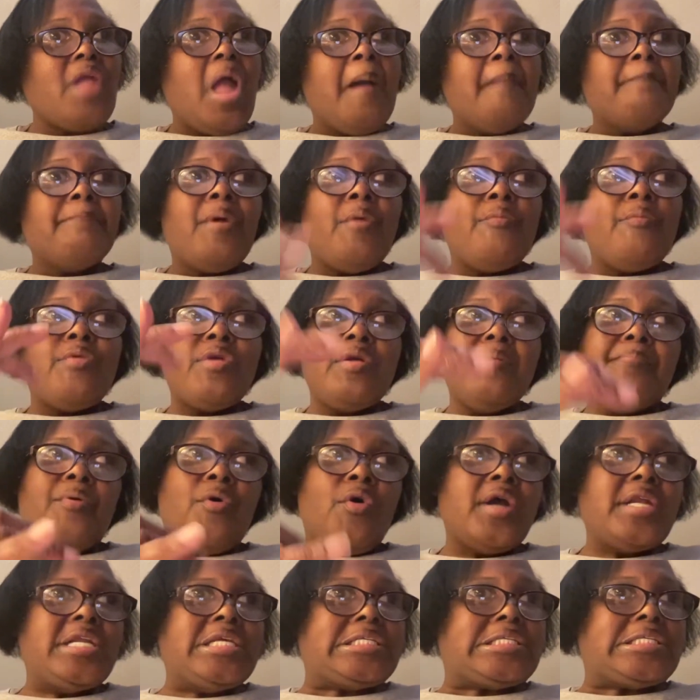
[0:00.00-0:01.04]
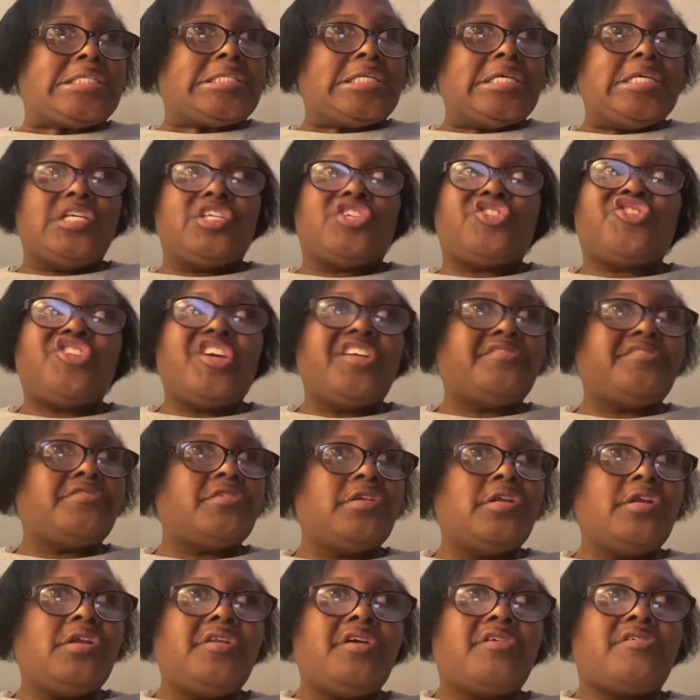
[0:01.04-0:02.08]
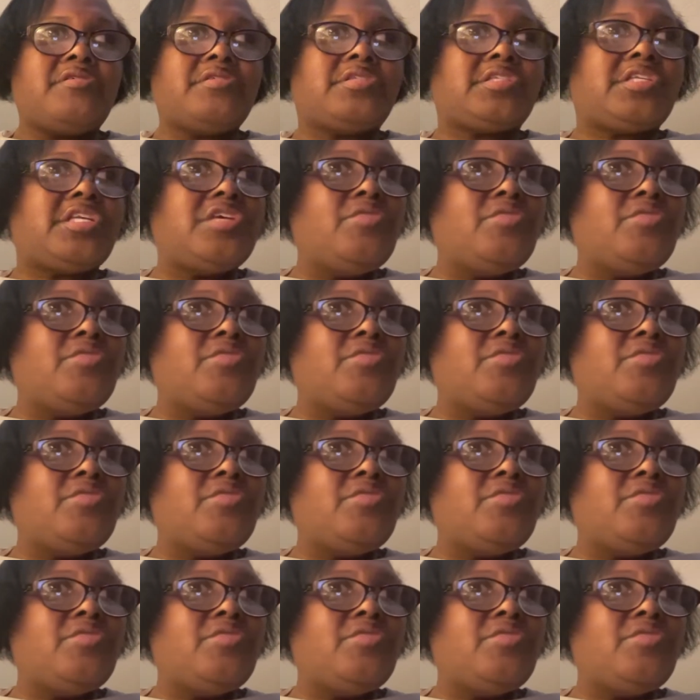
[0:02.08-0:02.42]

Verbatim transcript: But we're born in sin and shaped in iniquity.